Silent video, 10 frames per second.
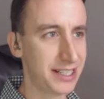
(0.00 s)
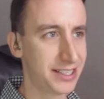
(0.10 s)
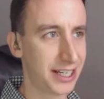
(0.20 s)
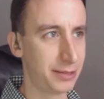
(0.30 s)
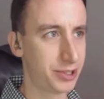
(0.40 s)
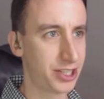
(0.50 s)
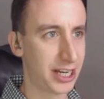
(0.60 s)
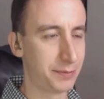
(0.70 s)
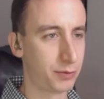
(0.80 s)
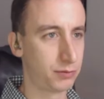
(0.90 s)
going to set up
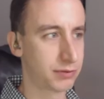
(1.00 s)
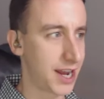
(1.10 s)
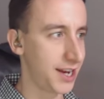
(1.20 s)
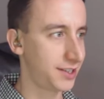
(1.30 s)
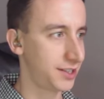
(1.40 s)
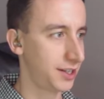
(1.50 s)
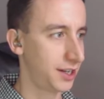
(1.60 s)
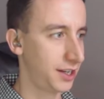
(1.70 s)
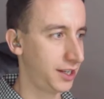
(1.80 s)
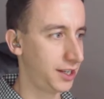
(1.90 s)
shop right
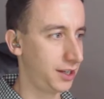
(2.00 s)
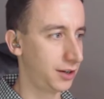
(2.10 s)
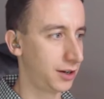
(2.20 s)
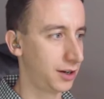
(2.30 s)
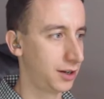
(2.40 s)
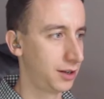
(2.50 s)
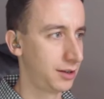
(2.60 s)
here.